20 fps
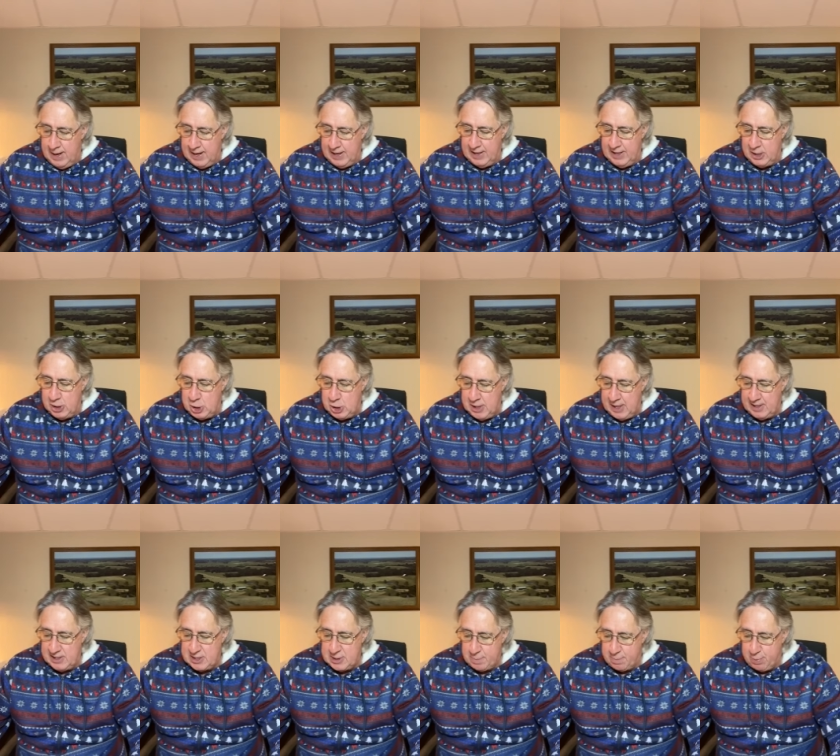
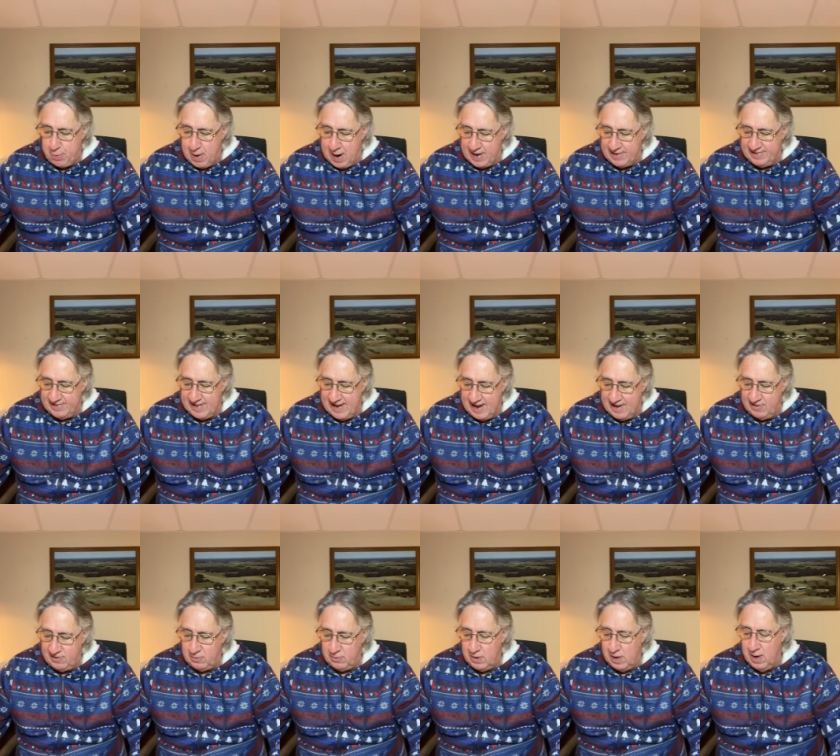initiates the
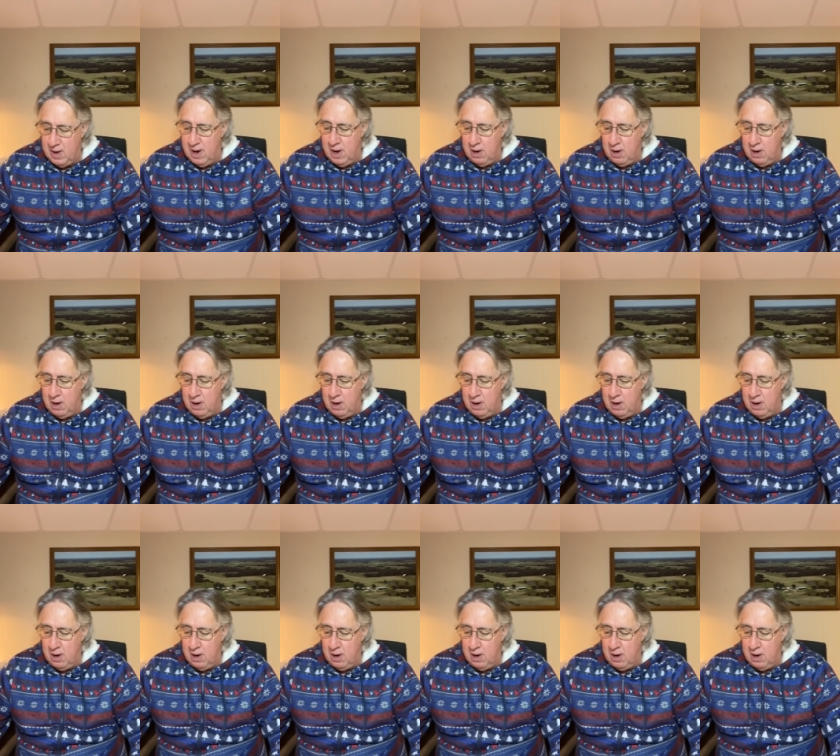process